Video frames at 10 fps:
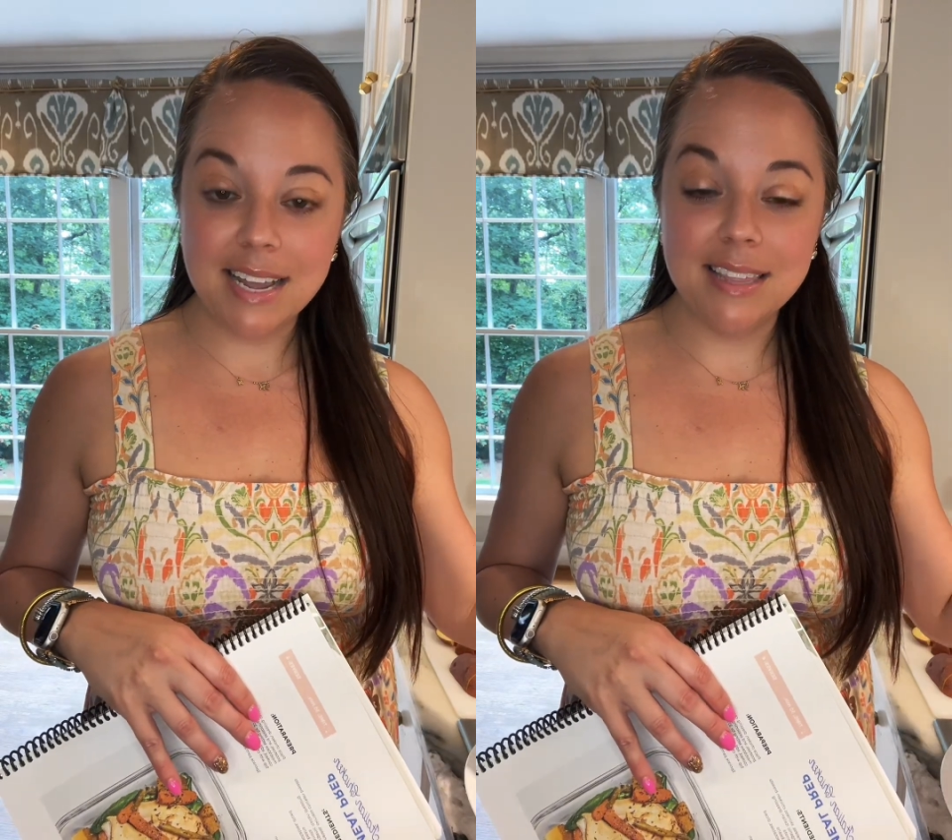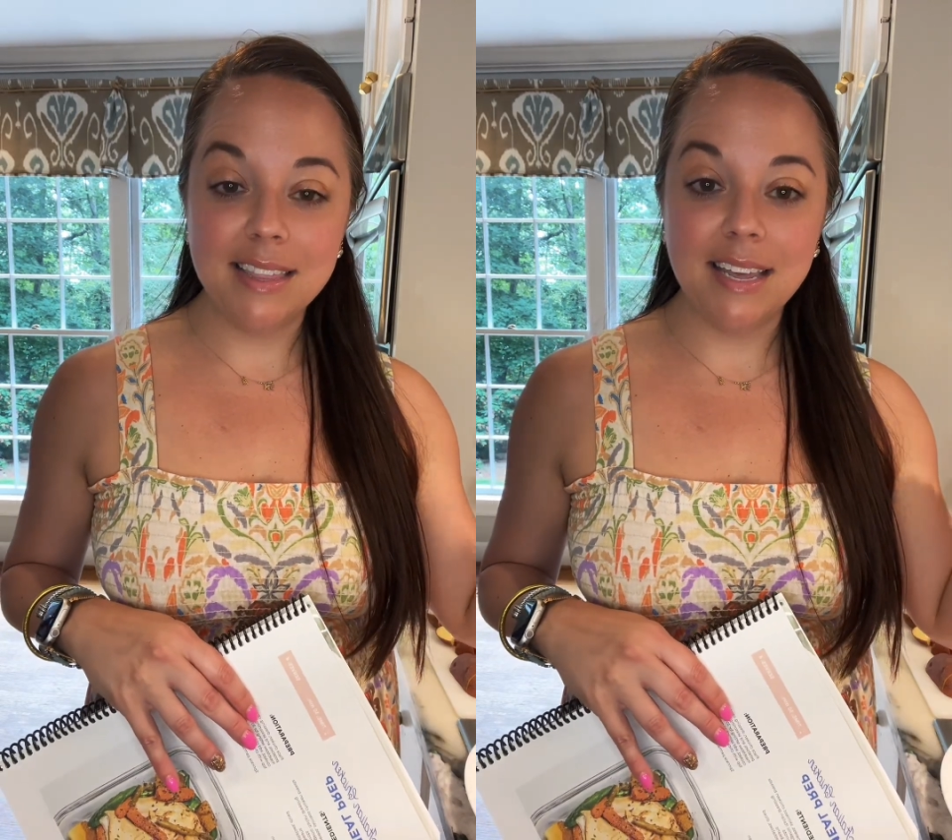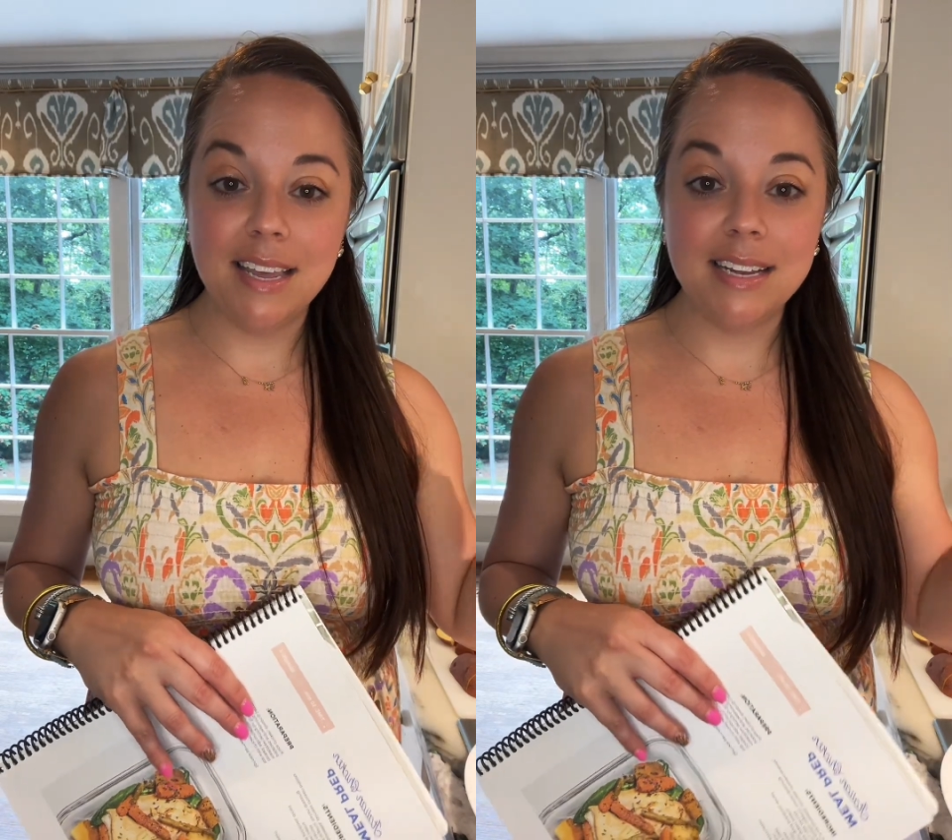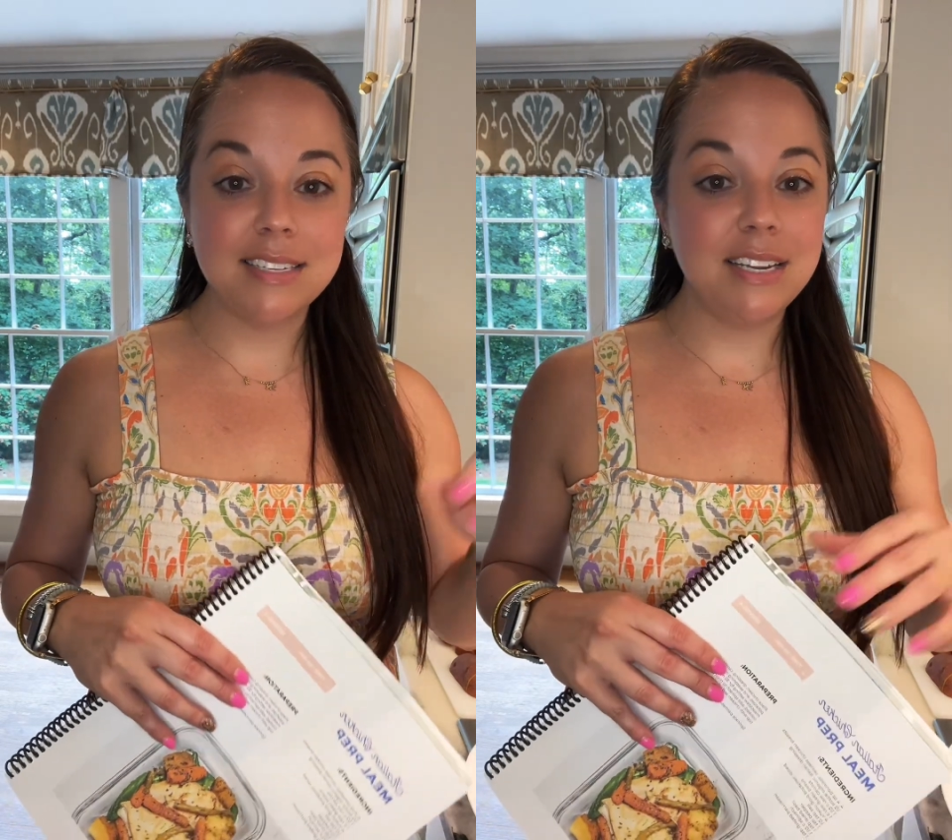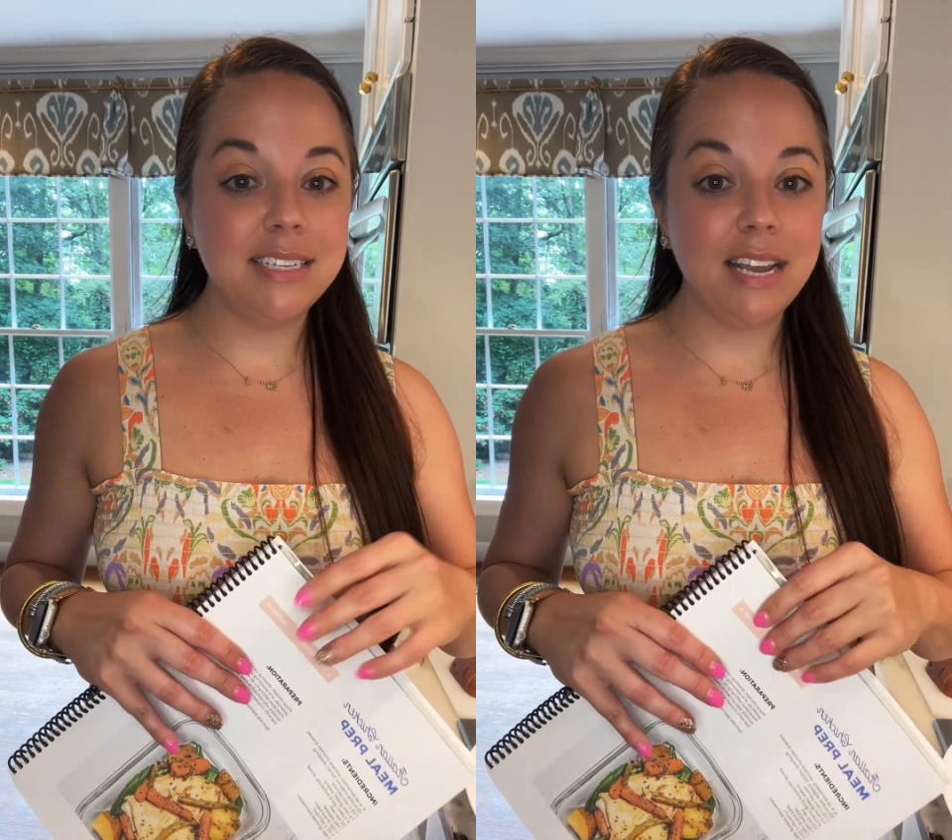and then it's
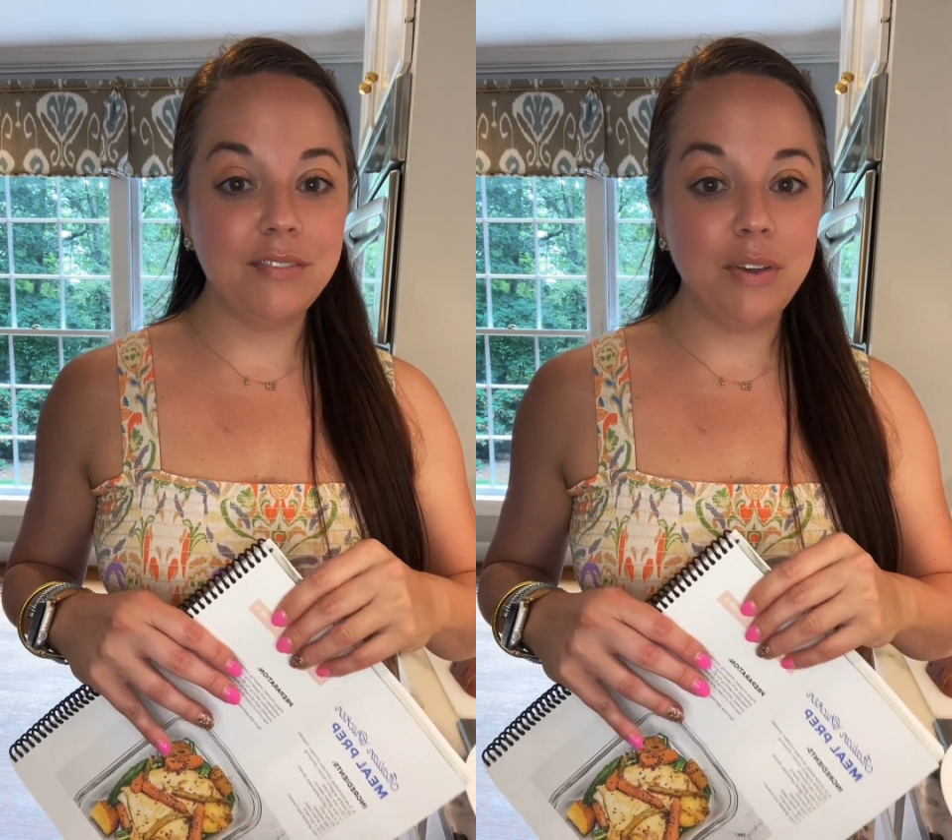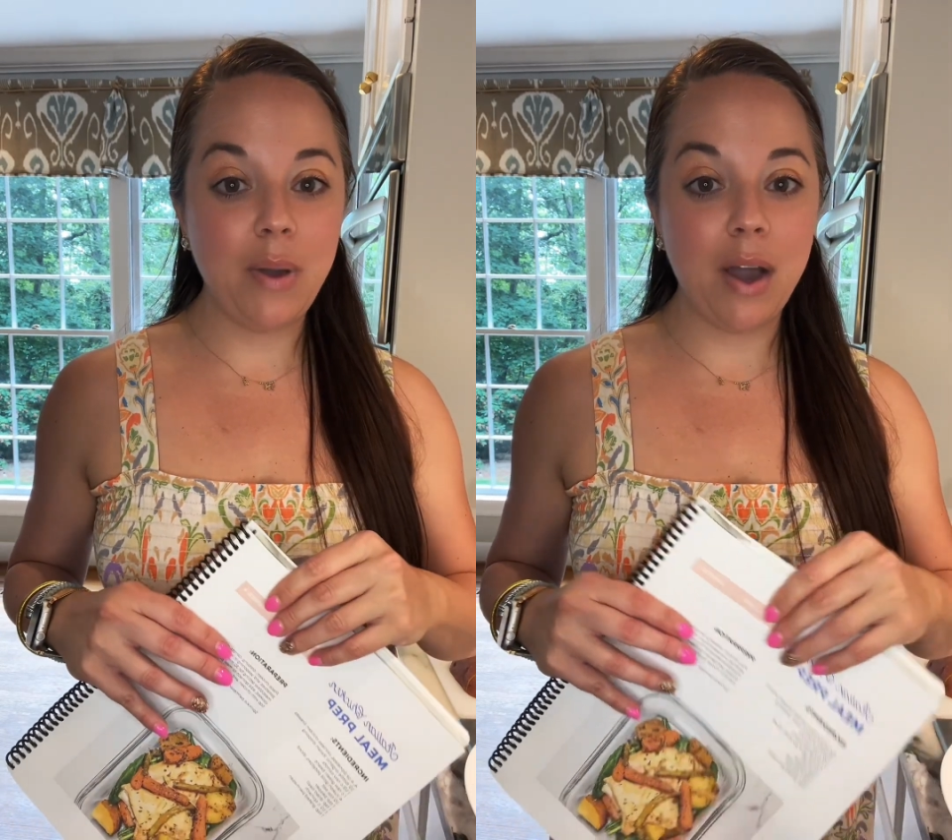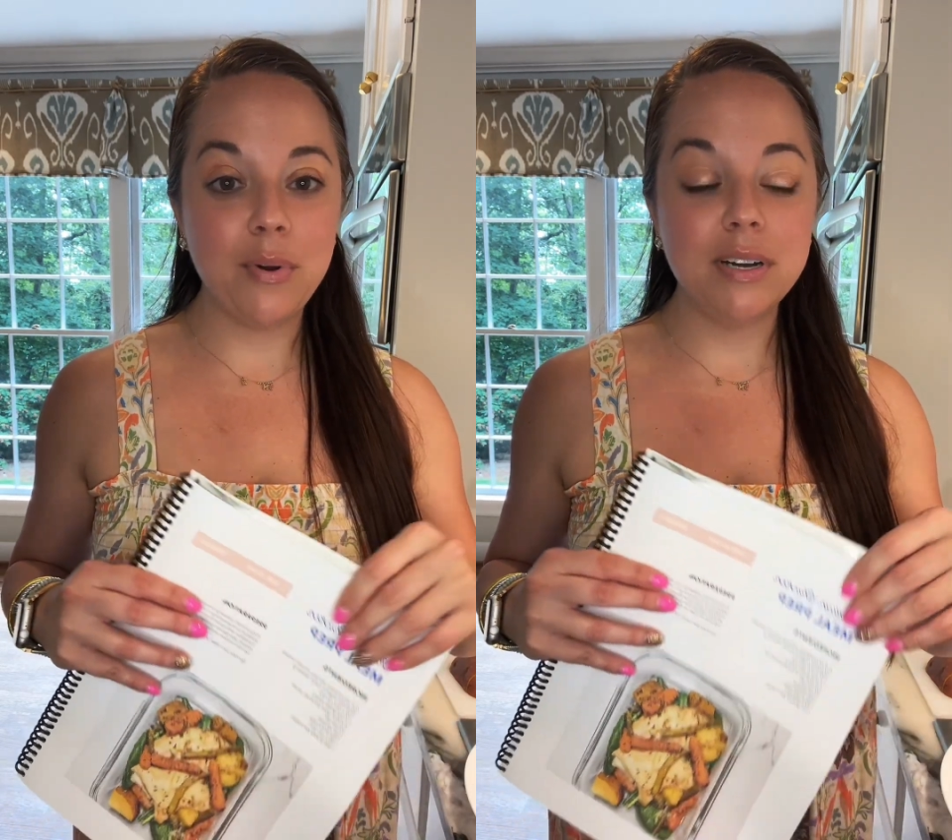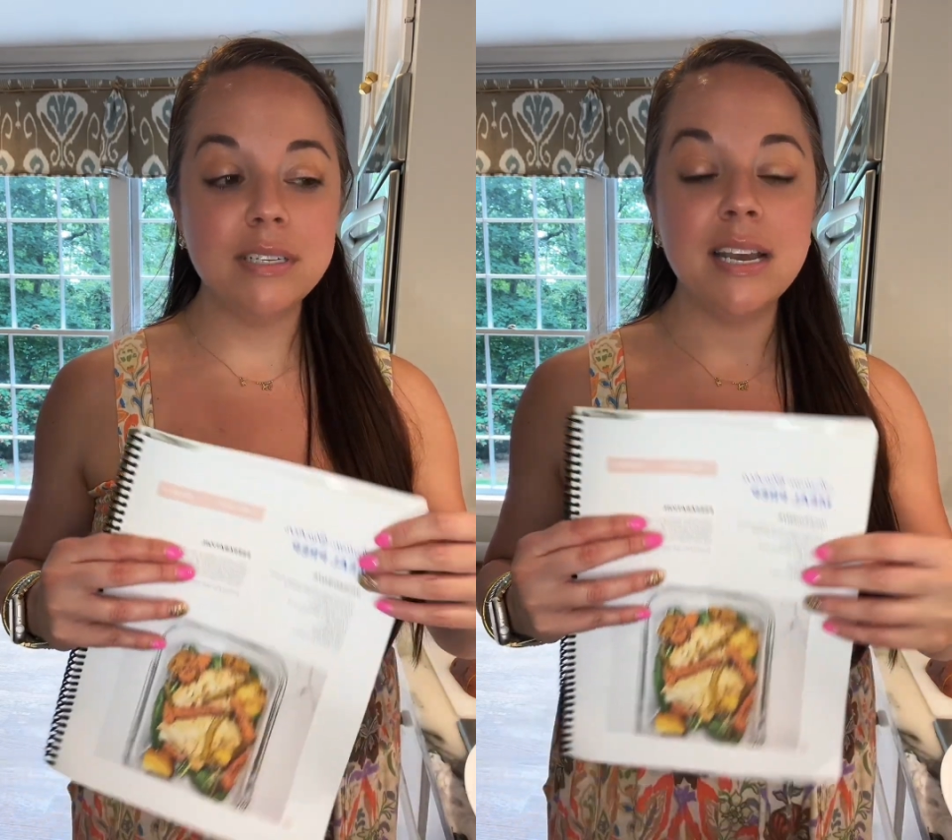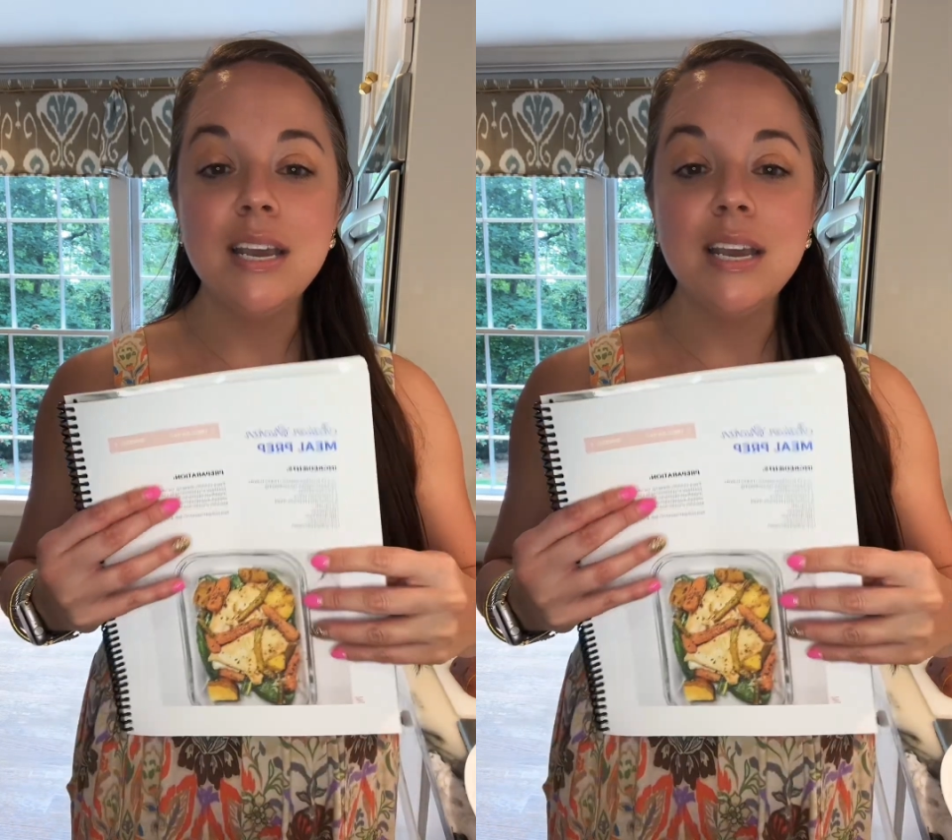gonna take a few hours.